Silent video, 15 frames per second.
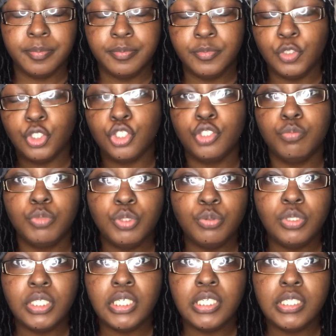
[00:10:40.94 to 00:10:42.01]

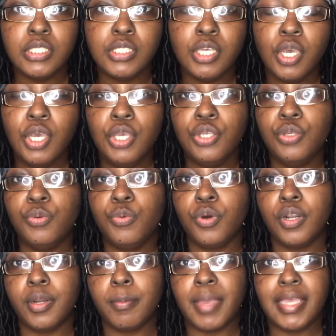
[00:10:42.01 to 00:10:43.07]
smoothies, you
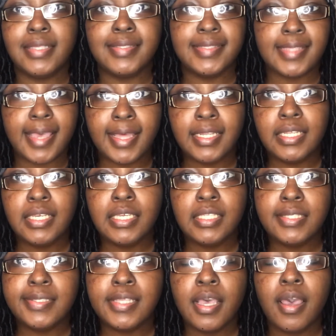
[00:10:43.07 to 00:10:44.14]
want to make
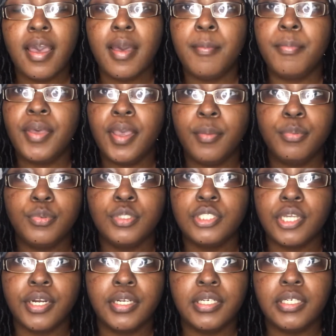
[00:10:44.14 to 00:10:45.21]
salads, peppers
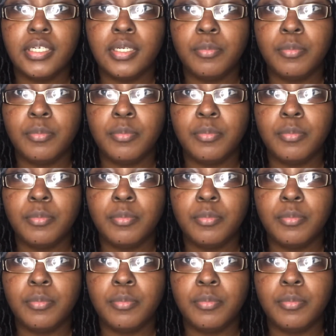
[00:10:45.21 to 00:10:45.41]
are good.